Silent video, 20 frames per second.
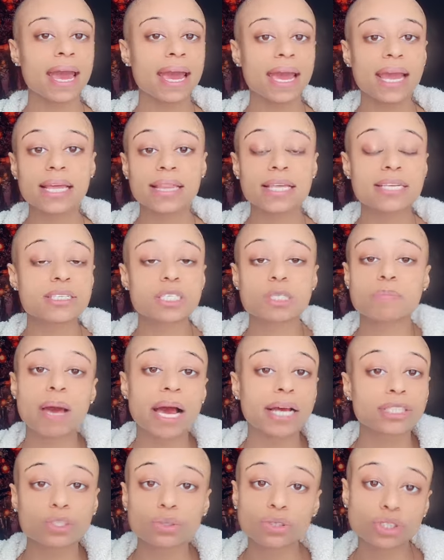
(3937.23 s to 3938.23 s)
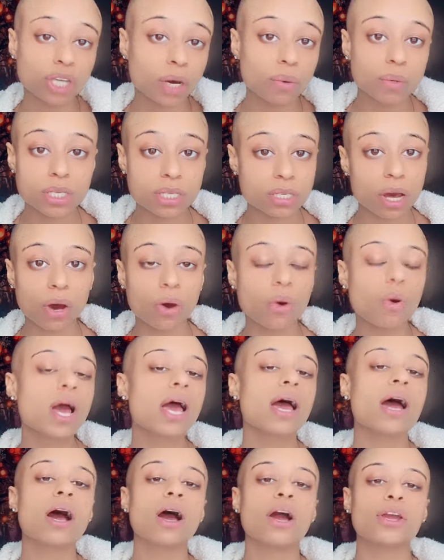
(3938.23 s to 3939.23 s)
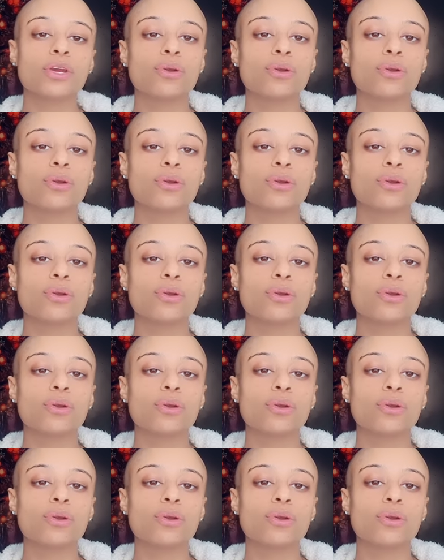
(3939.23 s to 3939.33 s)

hey this is pastor so and so